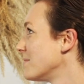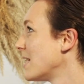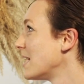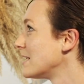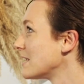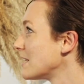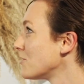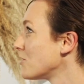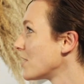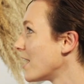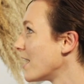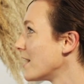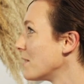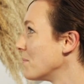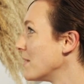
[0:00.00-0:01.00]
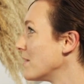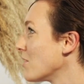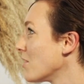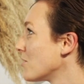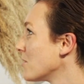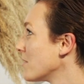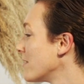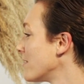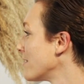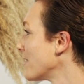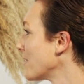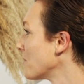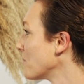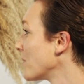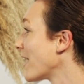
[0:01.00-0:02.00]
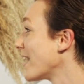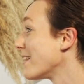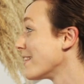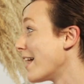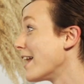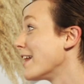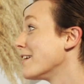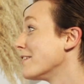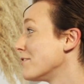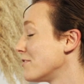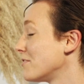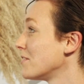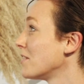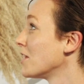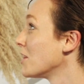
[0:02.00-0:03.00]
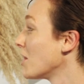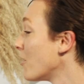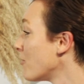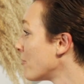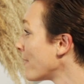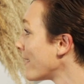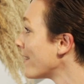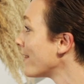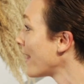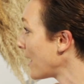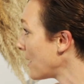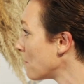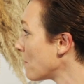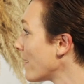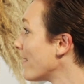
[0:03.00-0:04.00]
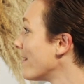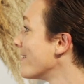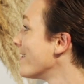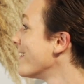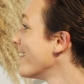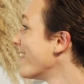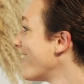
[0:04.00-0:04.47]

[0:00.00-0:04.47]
Delivering on it means also listening. We get a lot of love mail, hate mail,